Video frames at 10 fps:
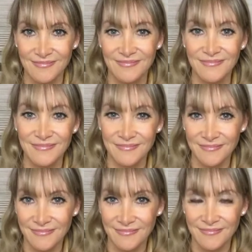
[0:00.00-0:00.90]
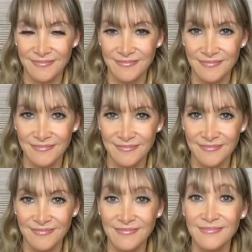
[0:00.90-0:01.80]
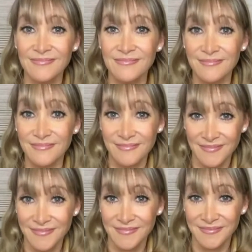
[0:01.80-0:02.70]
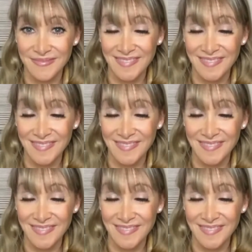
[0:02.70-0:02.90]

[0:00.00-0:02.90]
(silent)